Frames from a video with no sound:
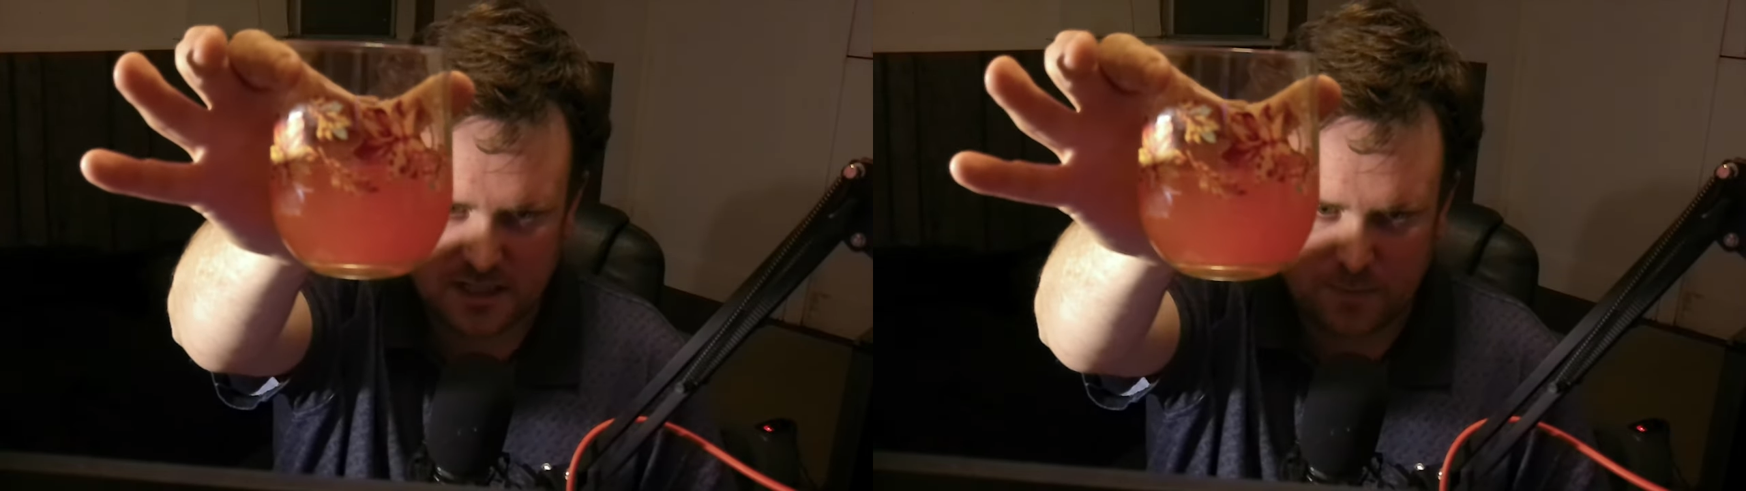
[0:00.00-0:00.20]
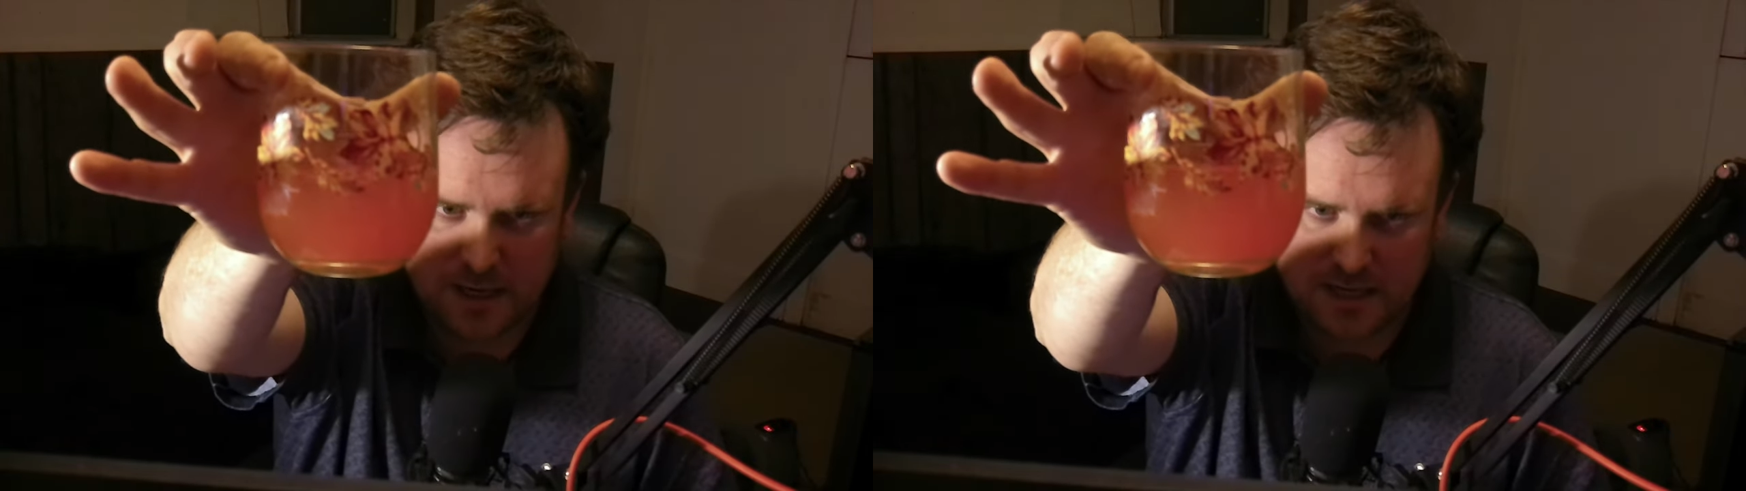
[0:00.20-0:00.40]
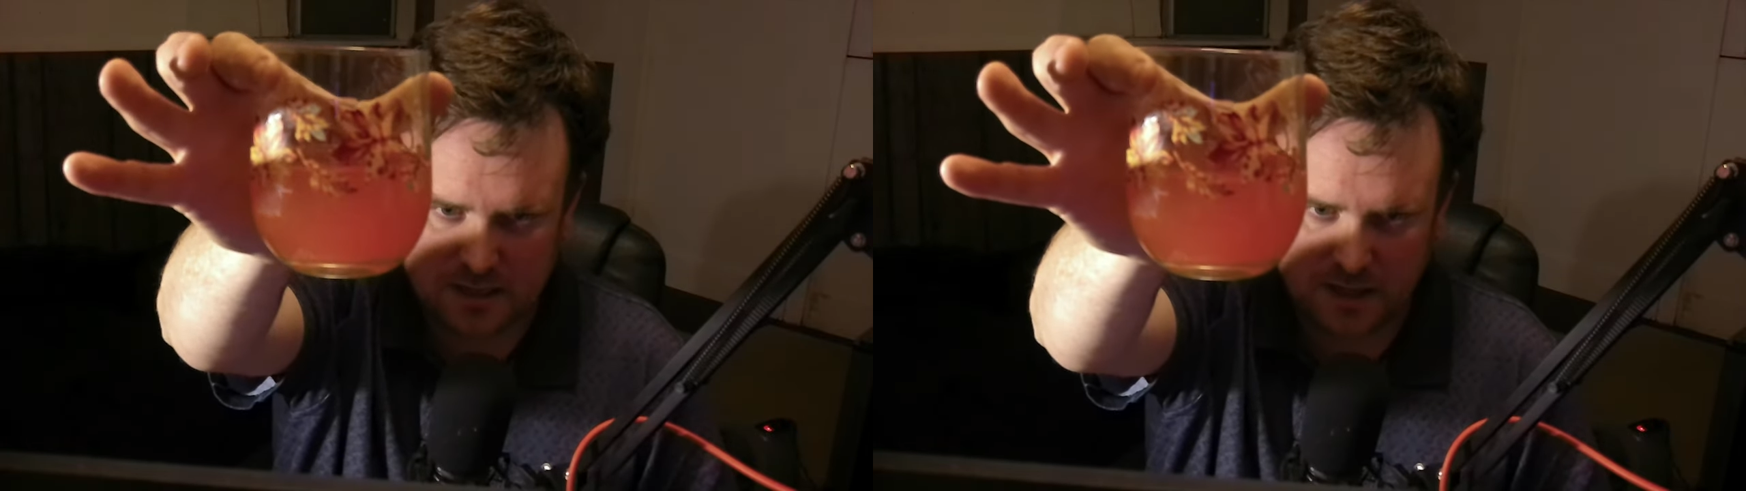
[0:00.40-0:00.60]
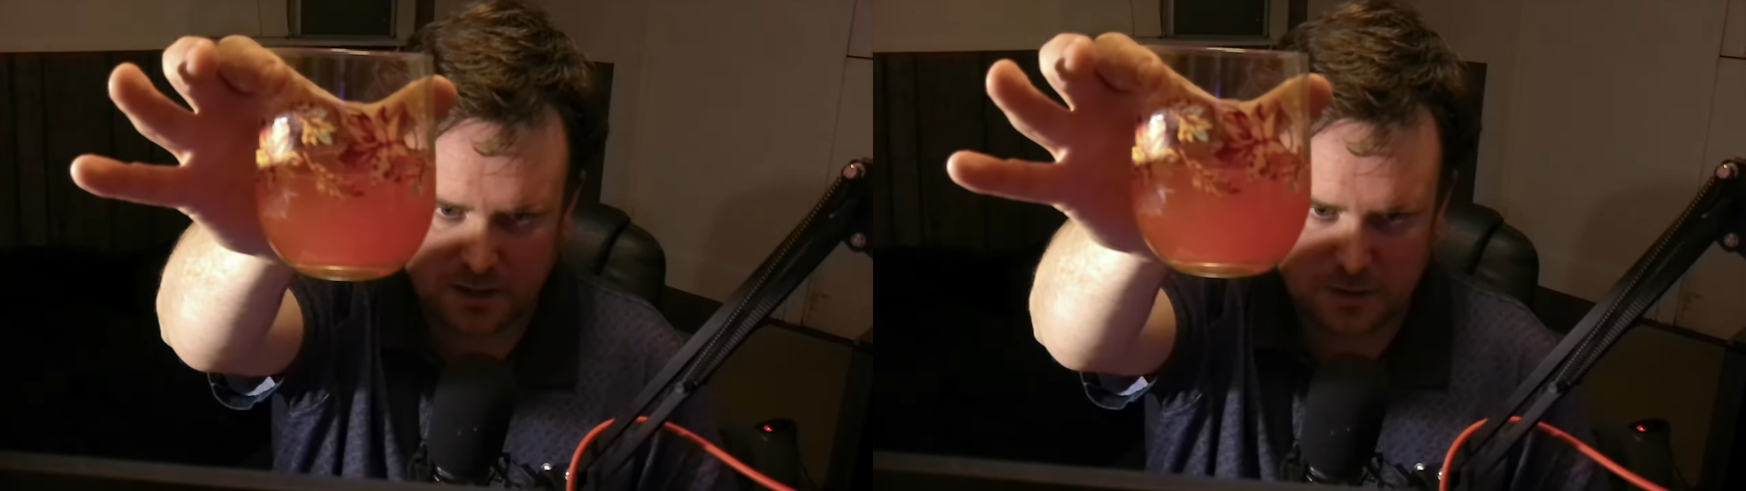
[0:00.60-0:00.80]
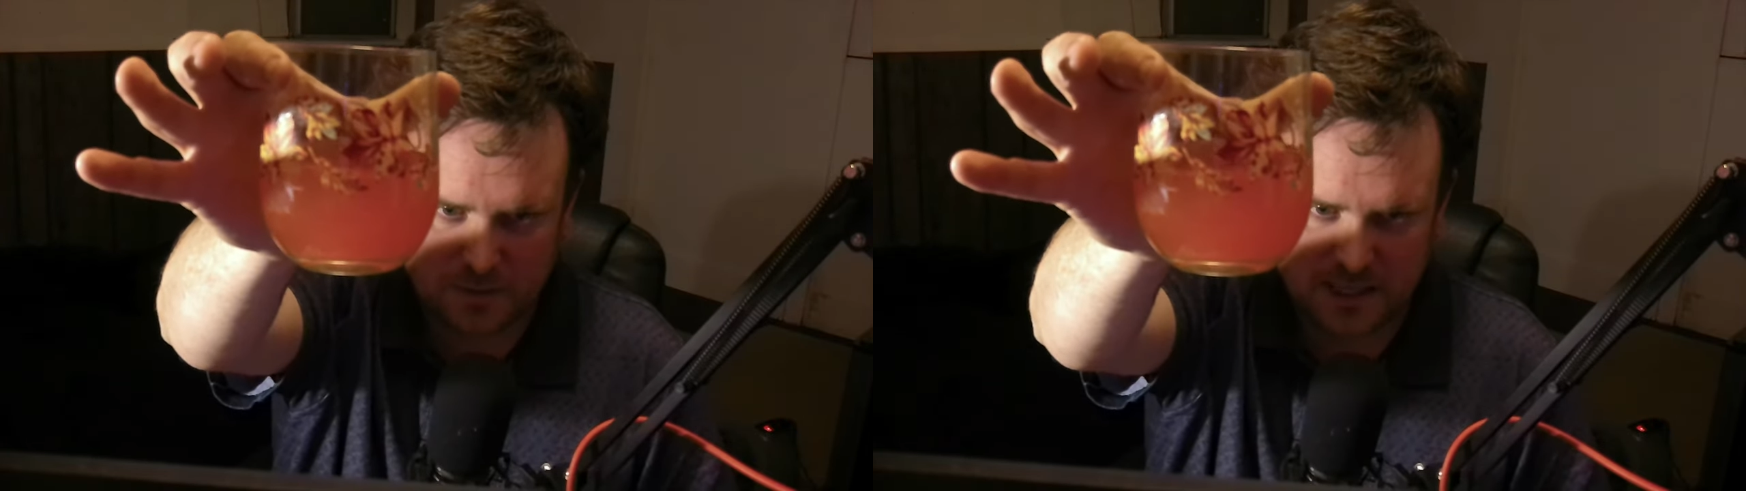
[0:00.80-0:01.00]
a pink
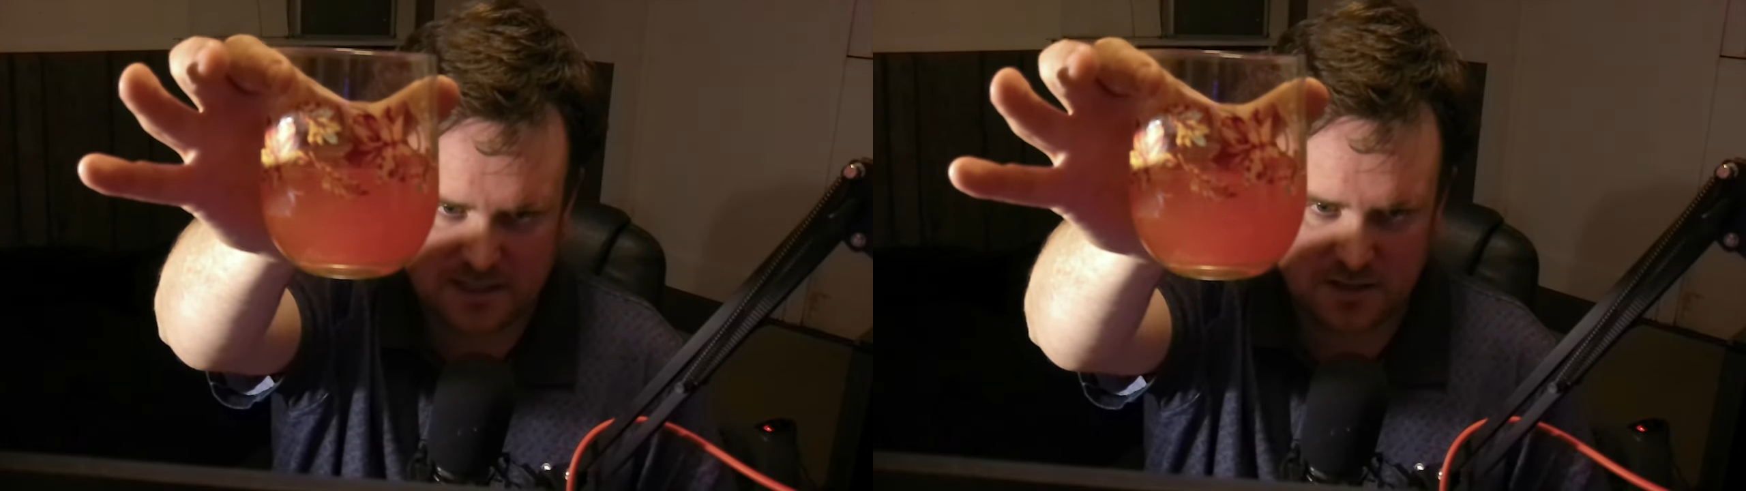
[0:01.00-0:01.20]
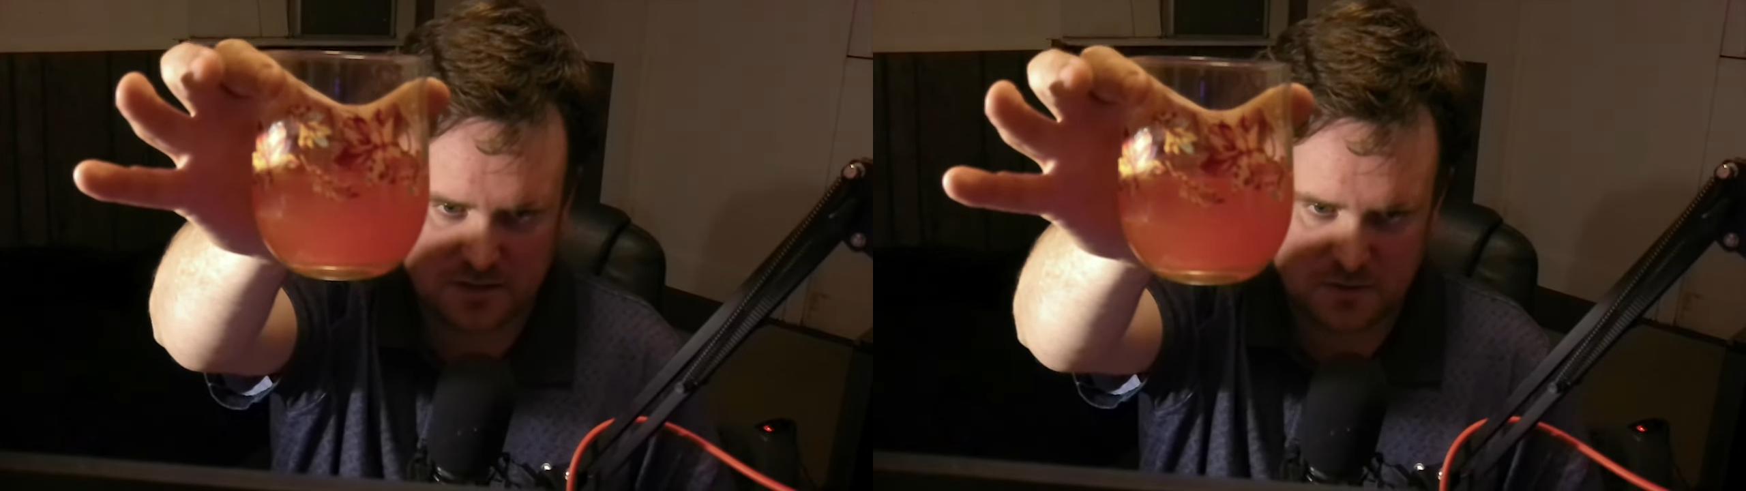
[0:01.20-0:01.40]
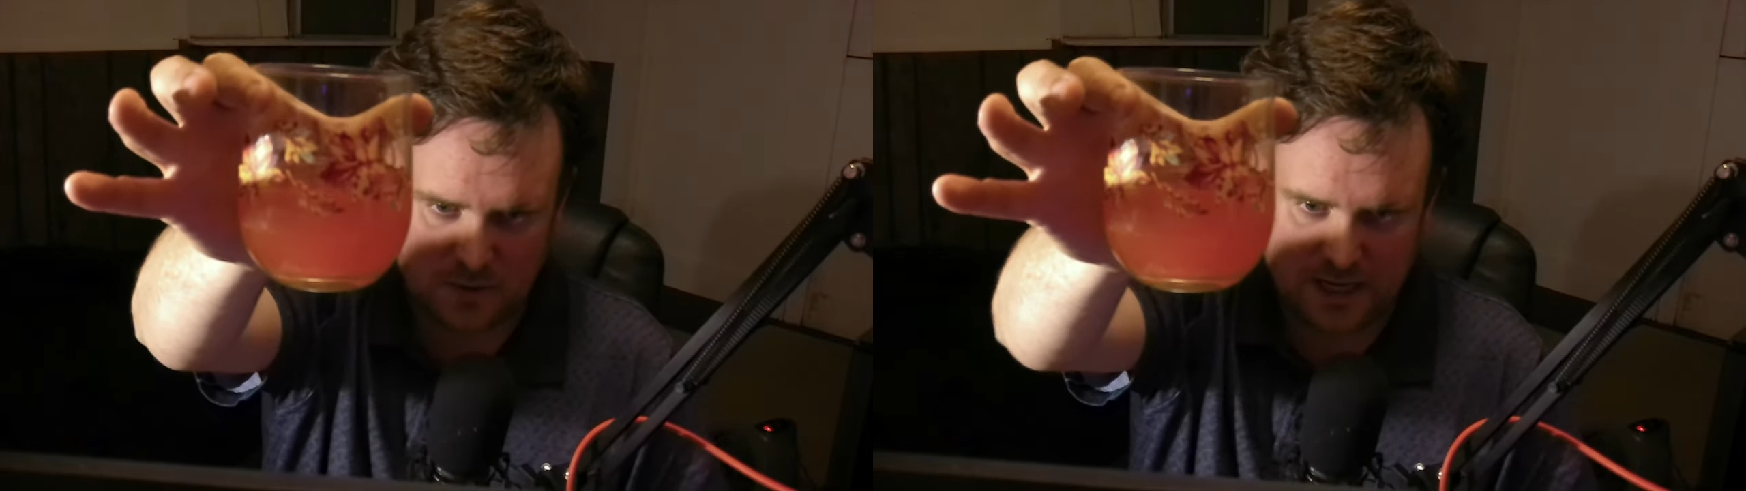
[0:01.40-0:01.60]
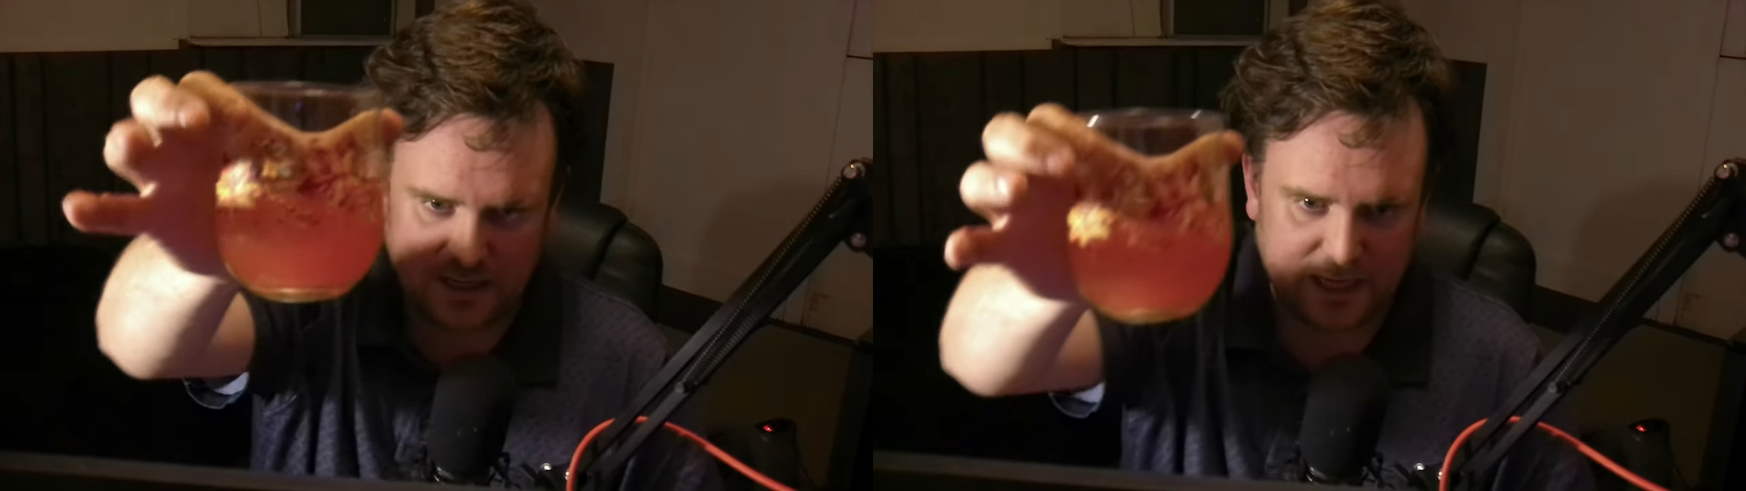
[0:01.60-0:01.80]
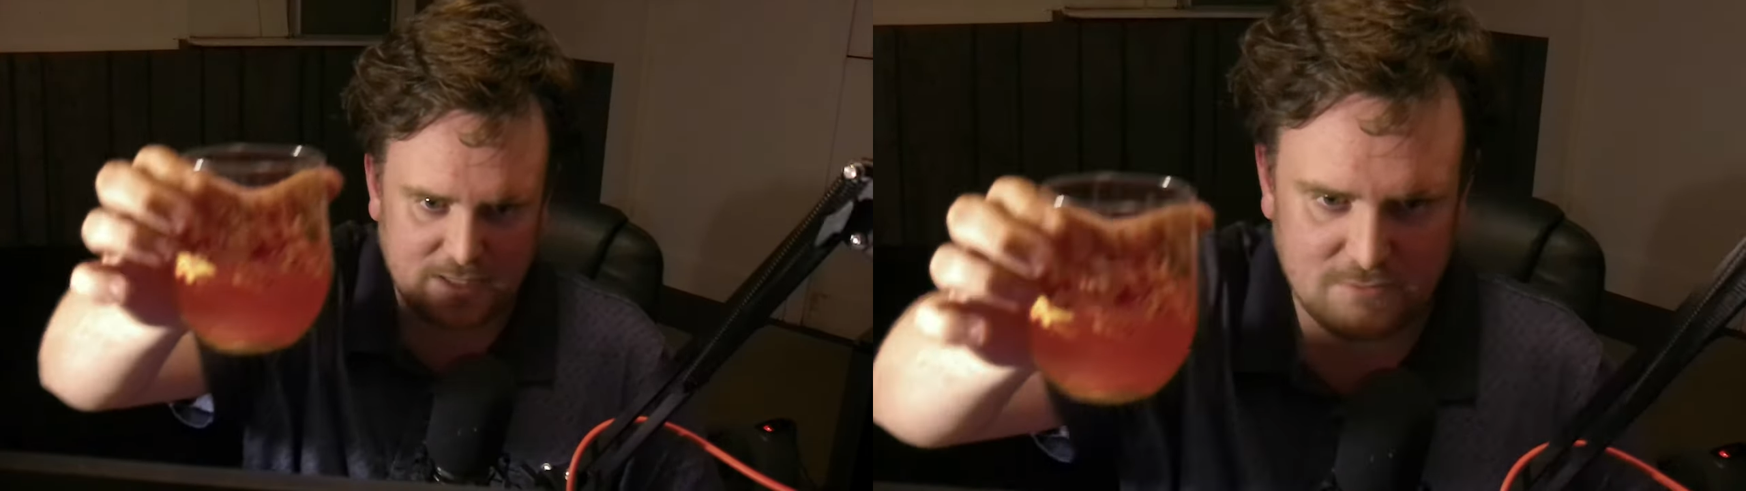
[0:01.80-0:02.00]
color, but that's also why, like,